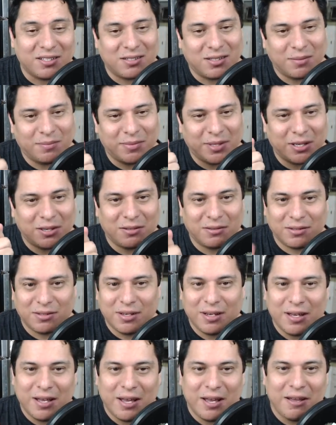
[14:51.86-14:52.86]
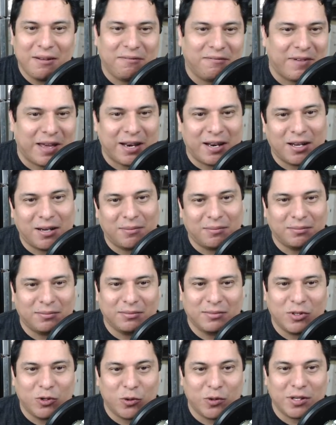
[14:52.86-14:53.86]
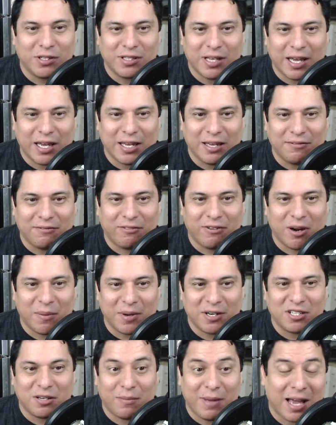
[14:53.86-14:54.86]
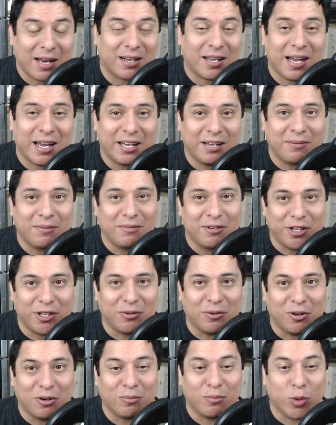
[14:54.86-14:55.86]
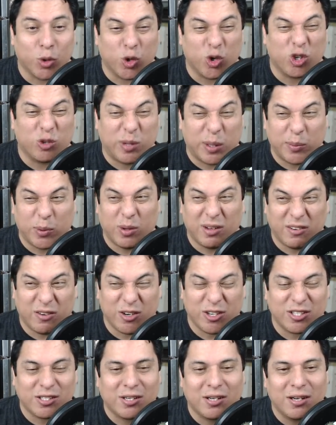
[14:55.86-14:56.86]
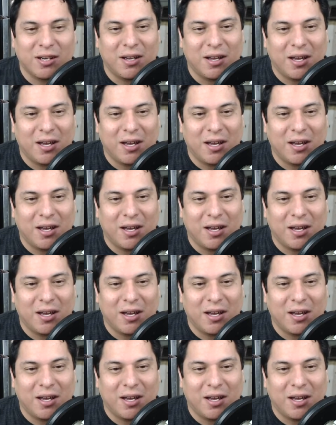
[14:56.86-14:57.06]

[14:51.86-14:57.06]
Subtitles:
symbiote, Venom, who is a very much a bad guy, you know, murders people at first.